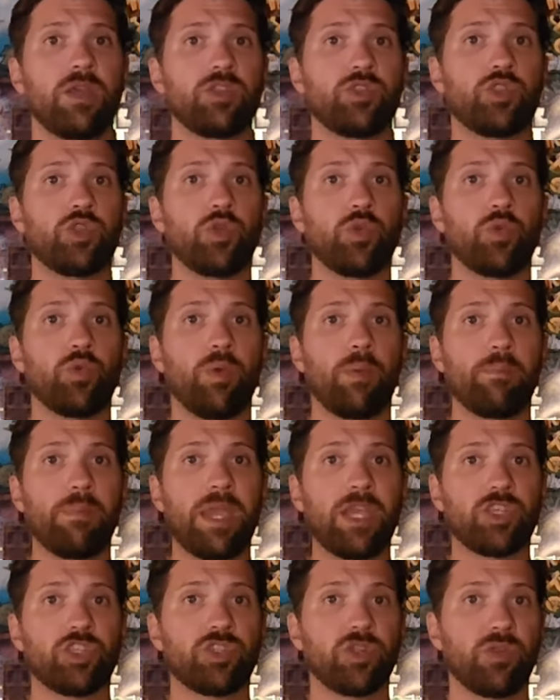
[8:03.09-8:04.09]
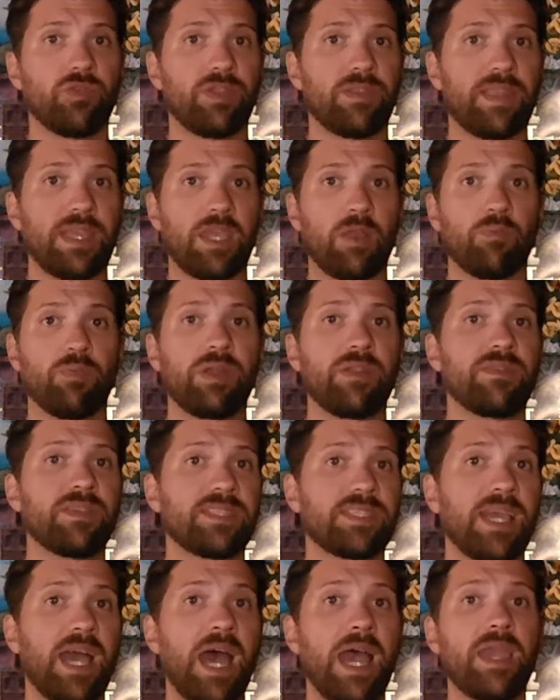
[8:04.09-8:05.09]
to make sure that they get rid of
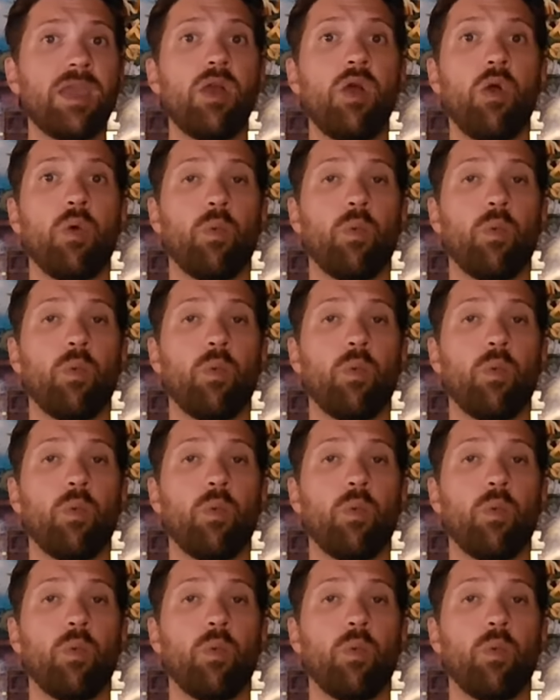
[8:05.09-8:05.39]
this guy.